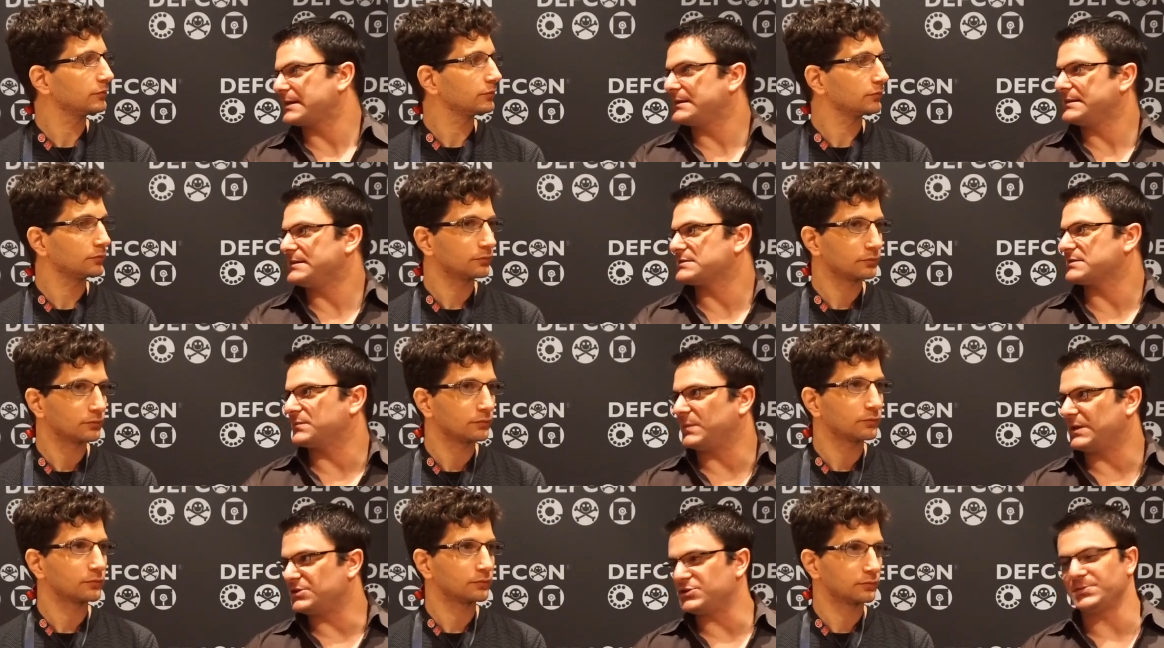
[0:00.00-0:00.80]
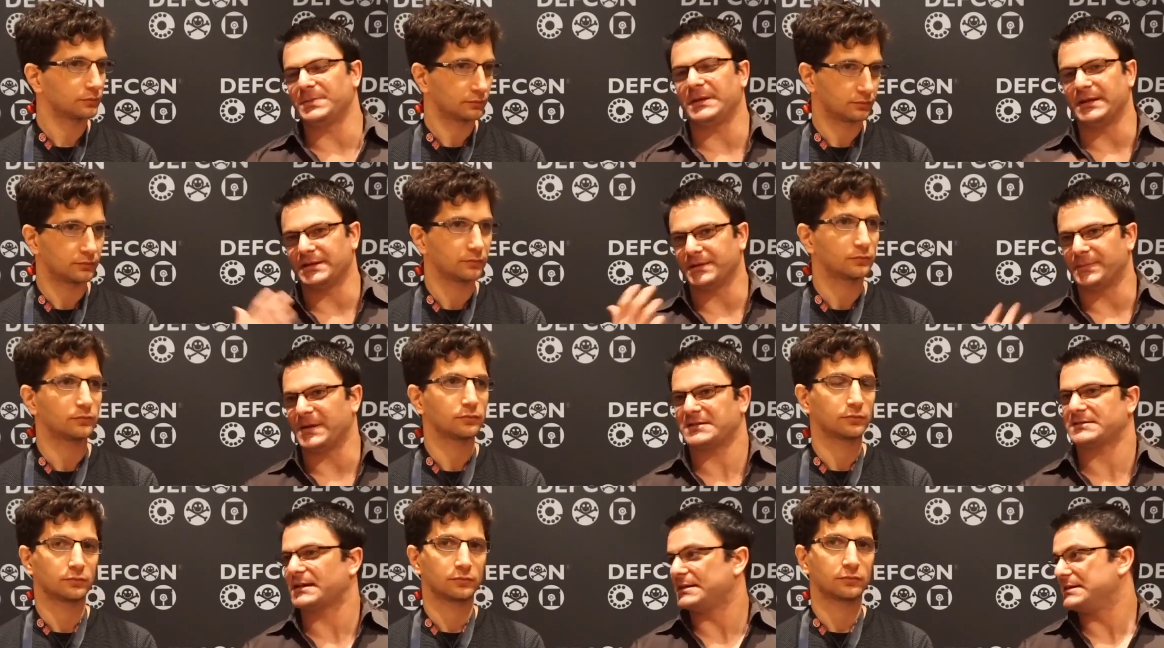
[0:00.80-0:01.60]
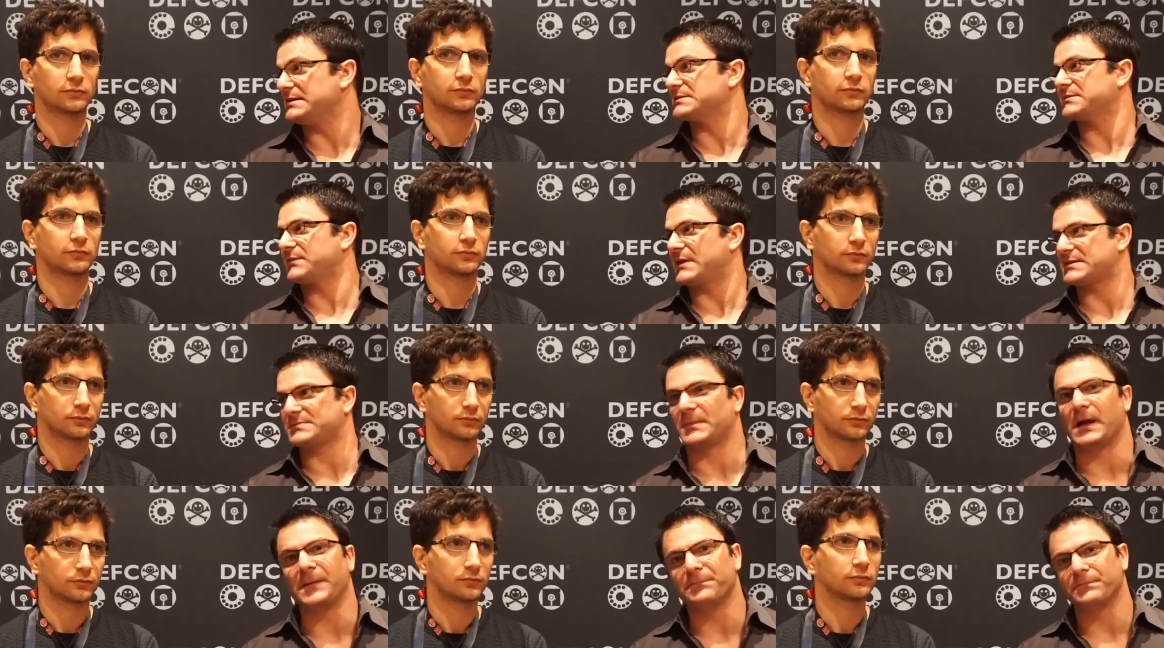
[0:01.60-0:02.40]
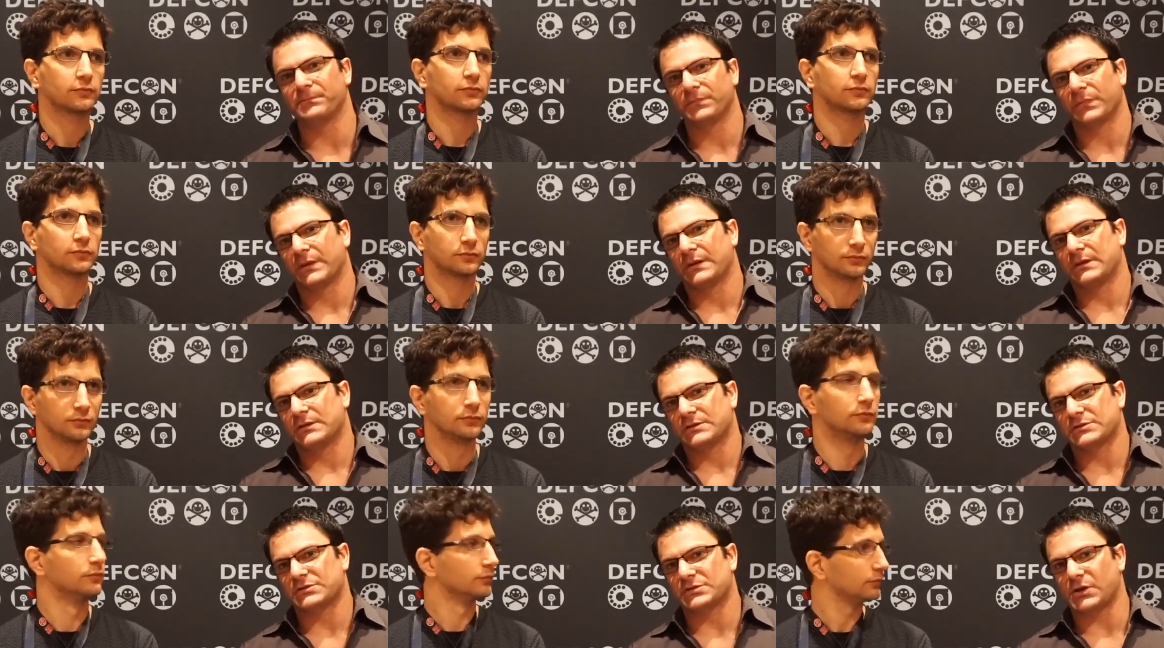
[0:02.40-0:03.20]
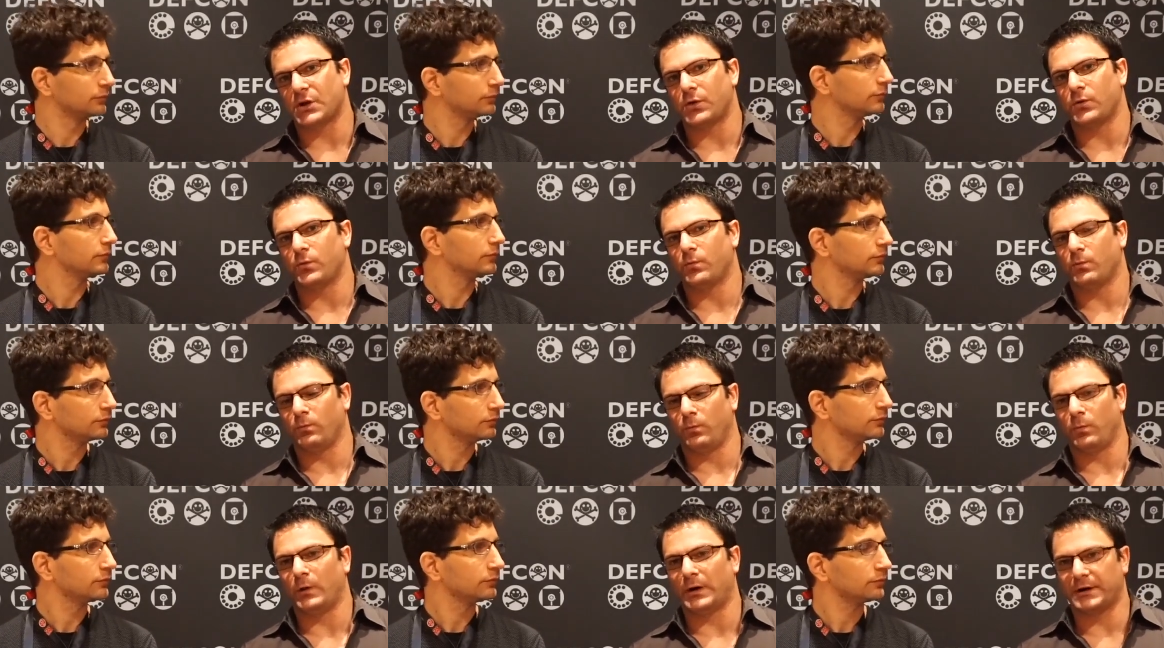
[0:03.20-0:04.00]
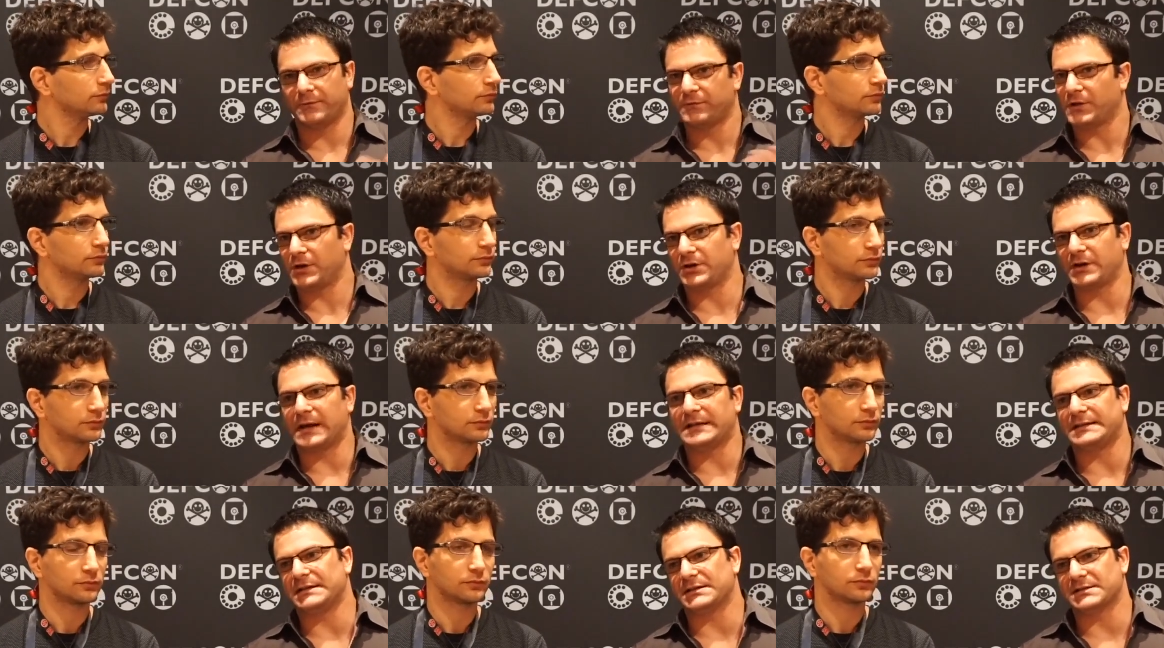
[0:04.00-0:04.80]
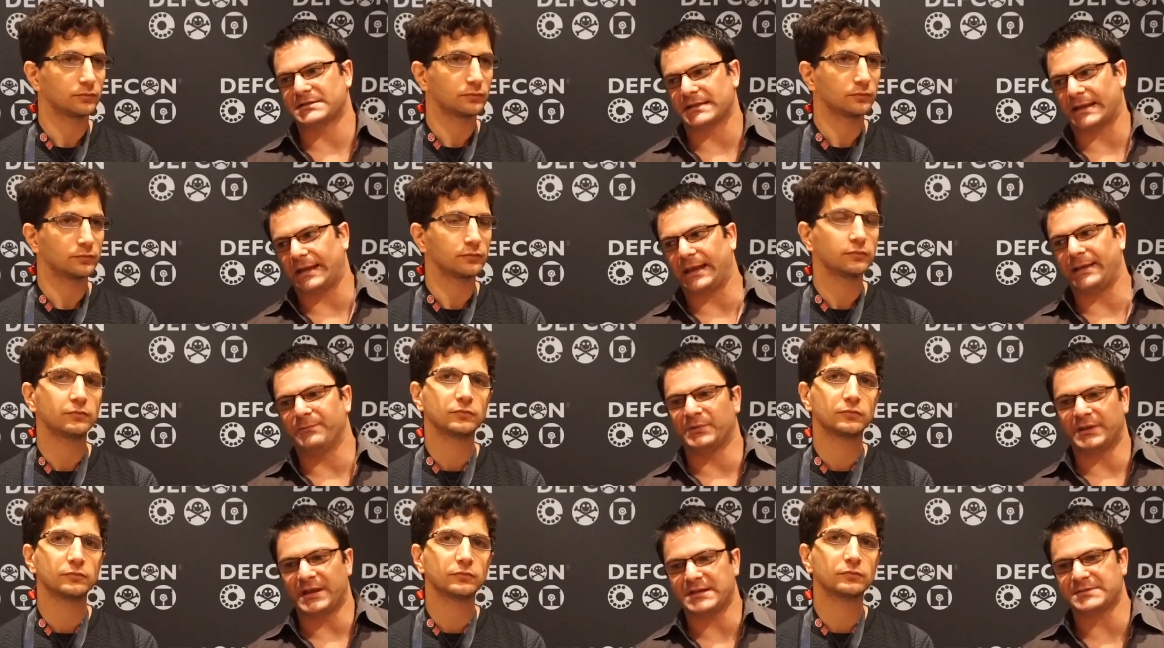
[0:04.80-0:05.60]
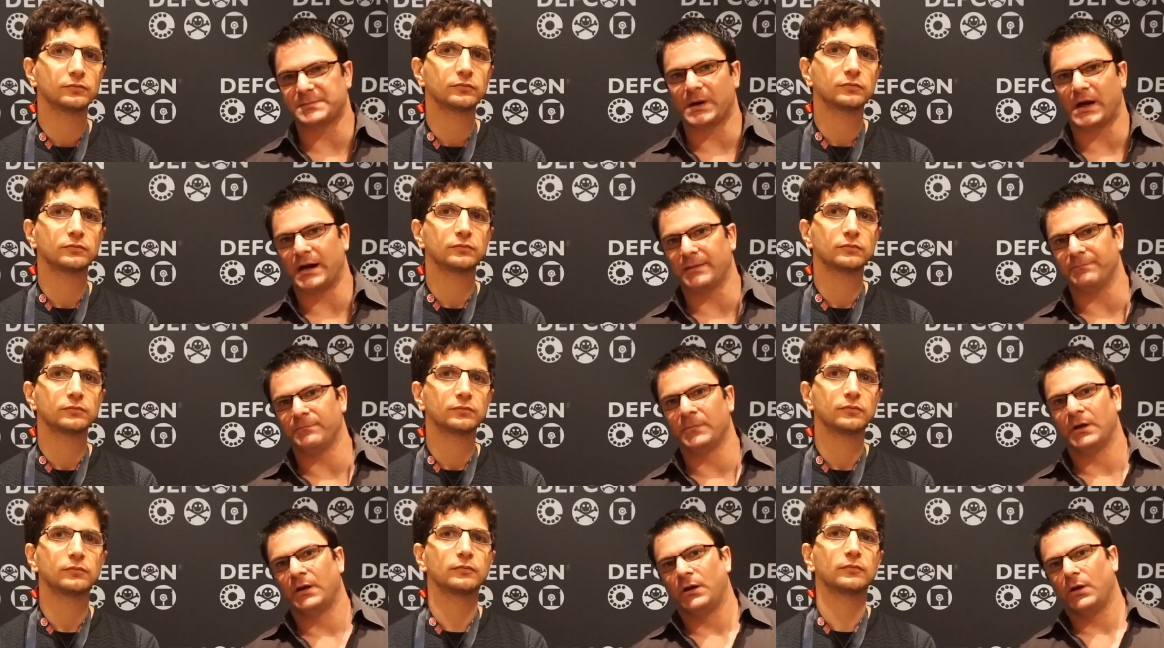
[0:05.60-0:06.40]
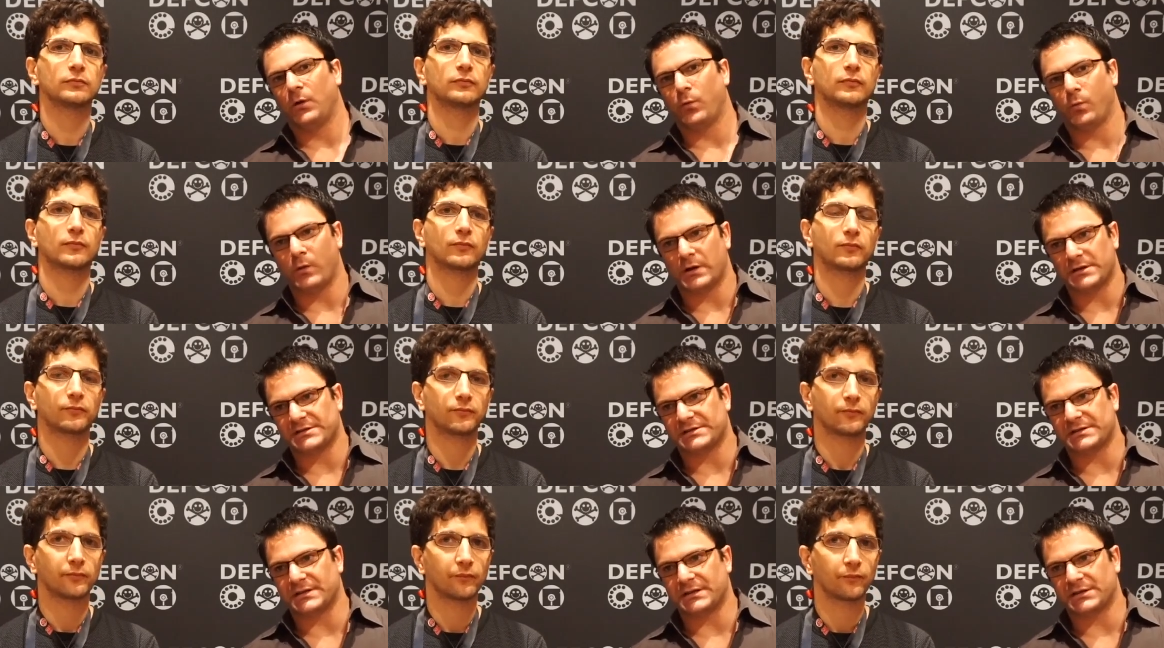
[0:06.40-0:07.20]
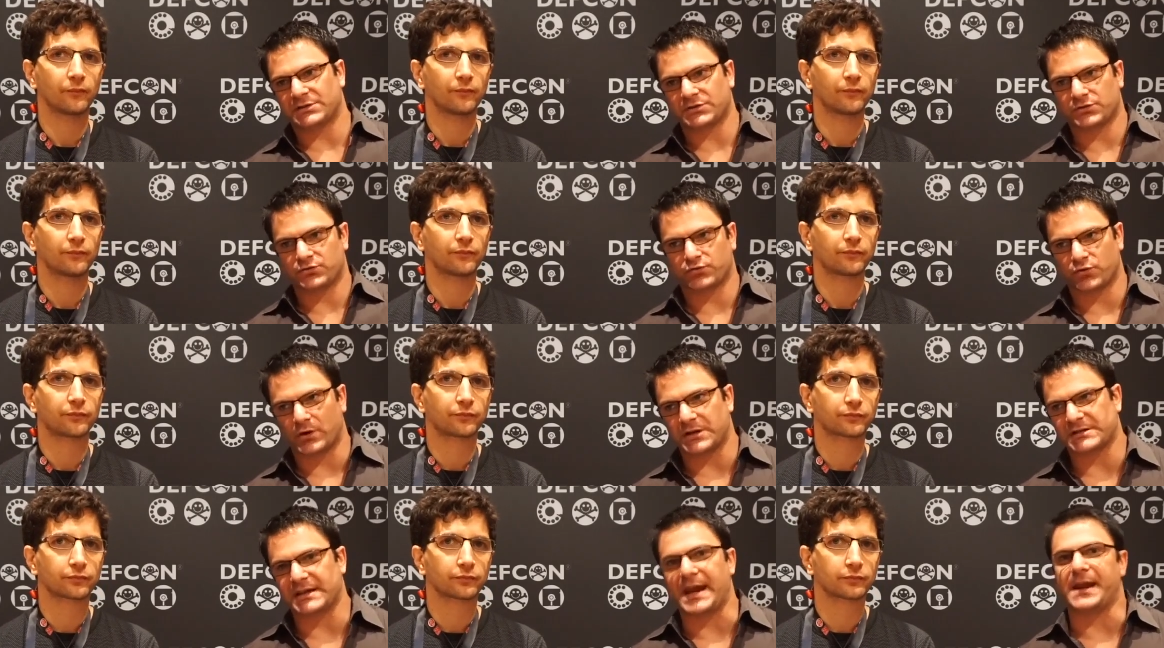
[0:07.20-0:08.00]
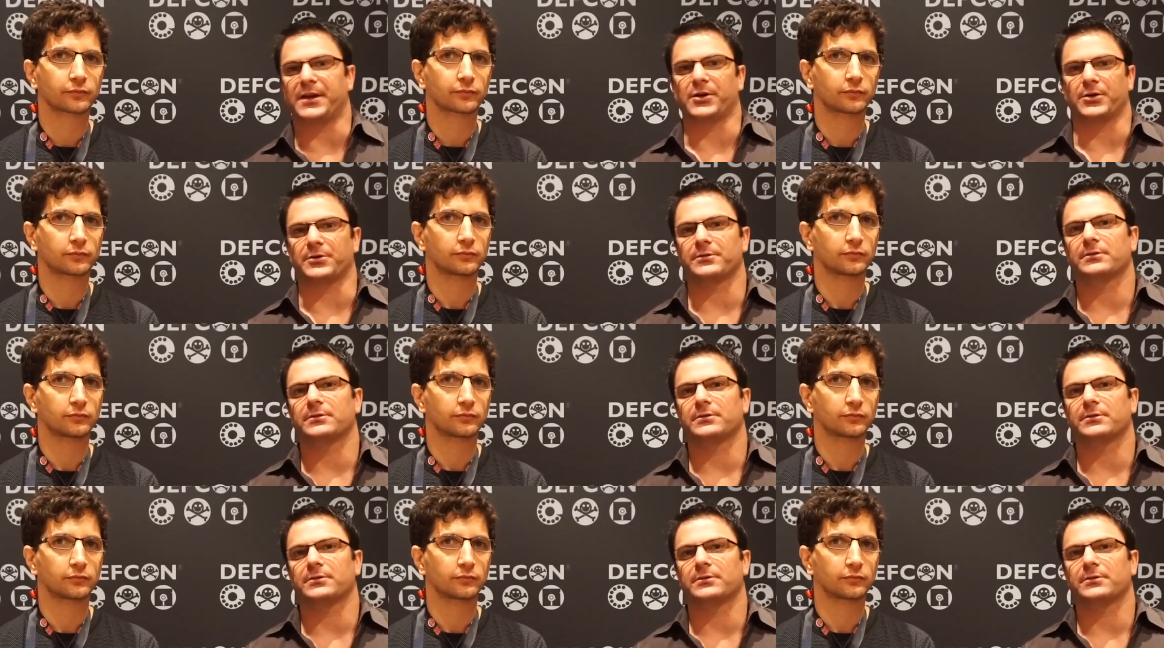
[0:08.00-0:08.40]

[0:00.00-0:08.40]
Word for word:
Speaker 1: ideas of PGP and the best ideas of SMIME. So one of the good ideas that came with SMIME was this trust anchor.